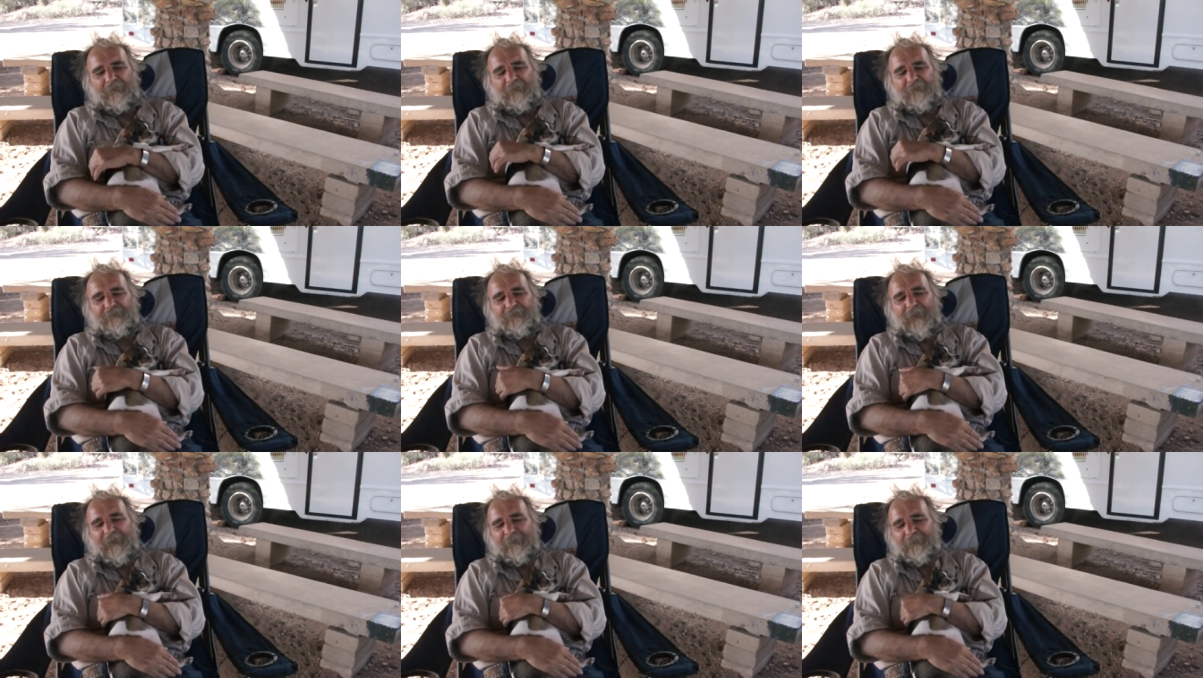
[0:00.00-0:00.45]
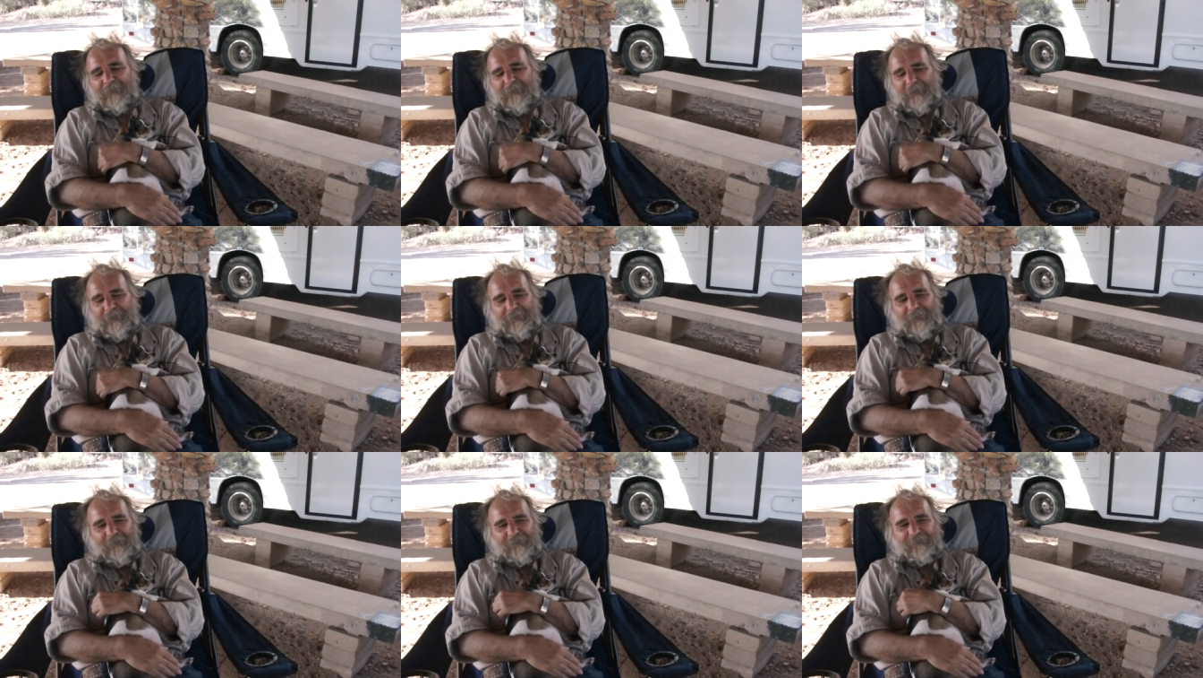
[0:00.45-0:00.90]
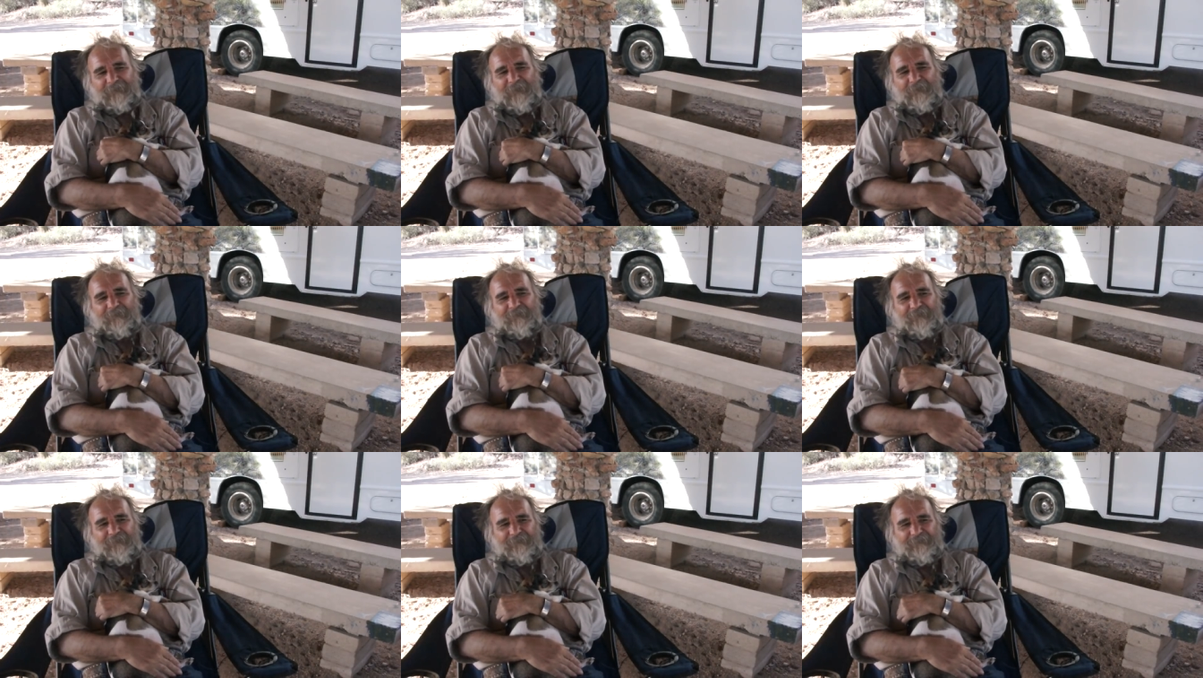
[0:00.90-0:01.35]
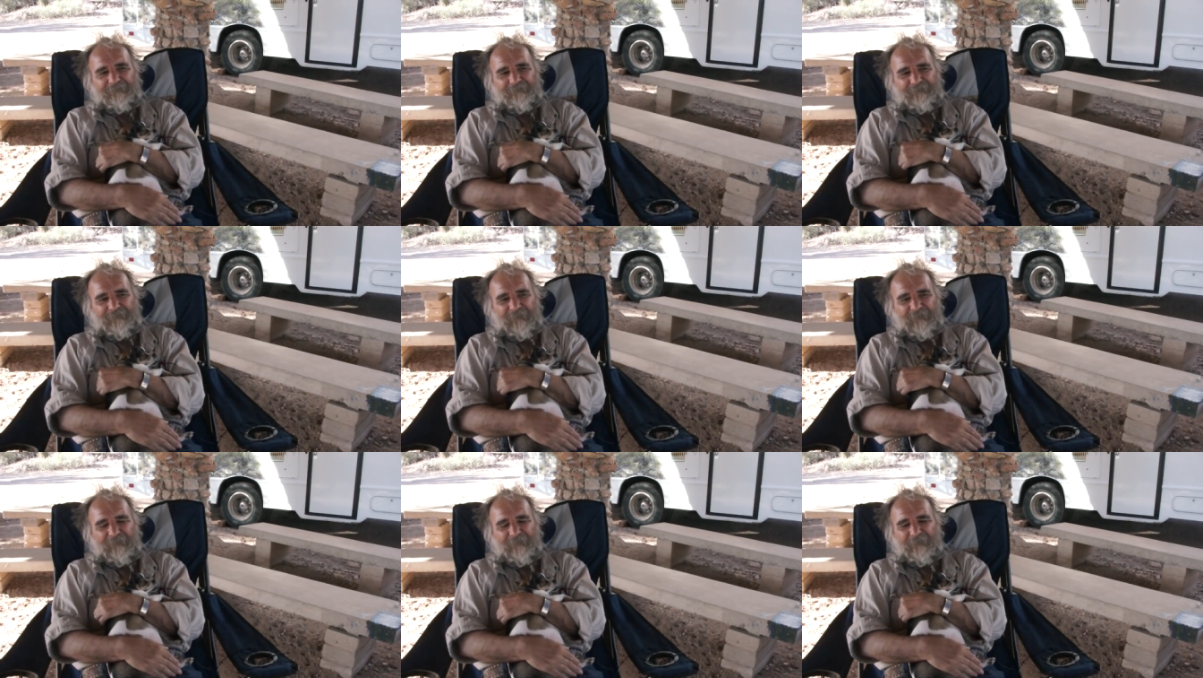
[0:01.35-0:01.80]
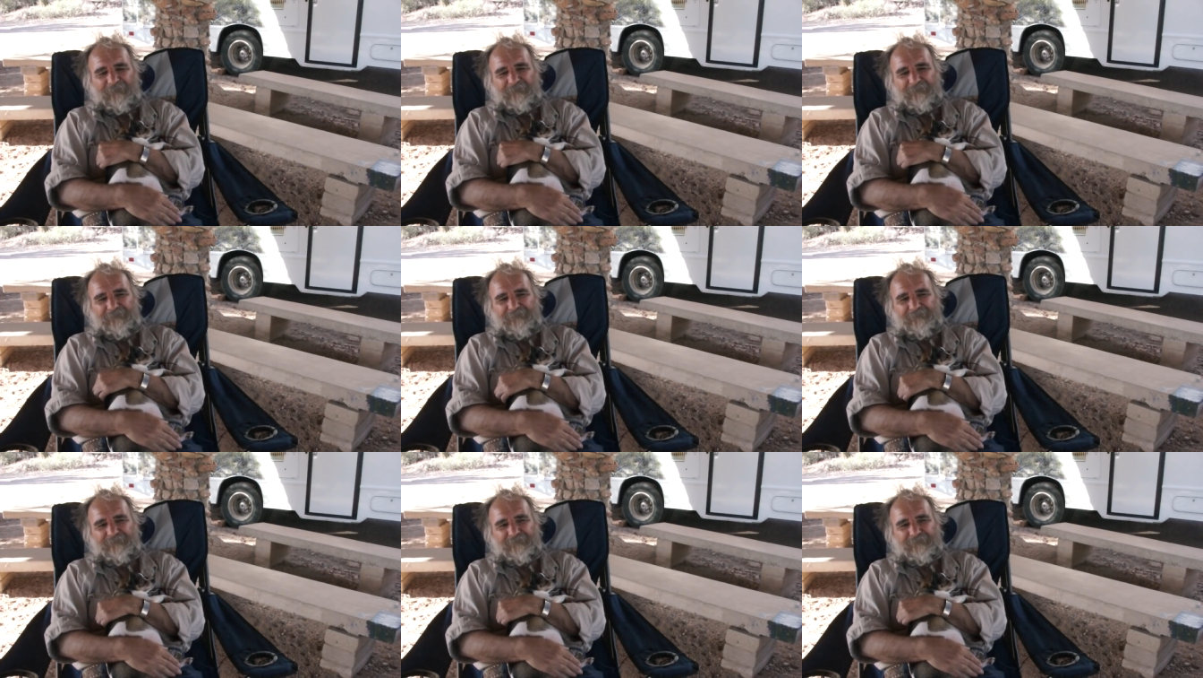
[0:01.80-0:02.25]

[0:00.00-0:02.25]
is not uh, eternal, you know.